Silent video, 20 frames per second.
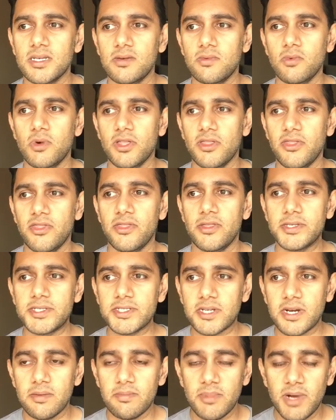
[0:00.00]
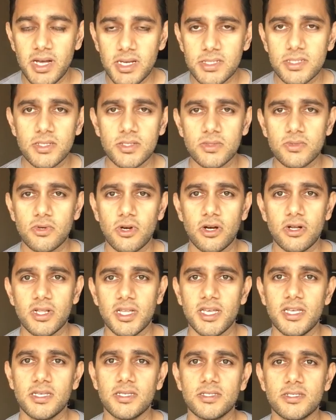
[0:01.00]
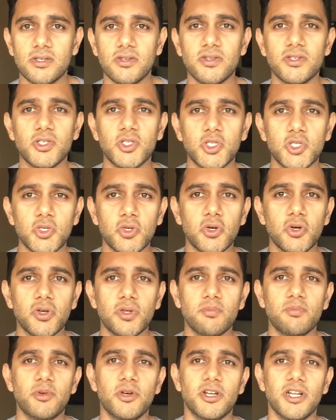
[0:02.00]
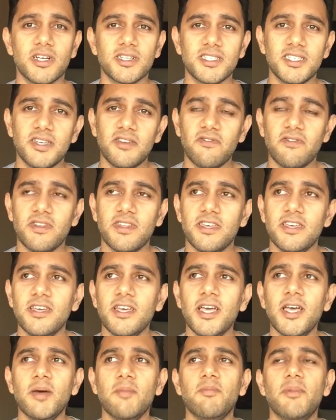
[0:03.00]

and what the Scrum Master's role is to ensure productivity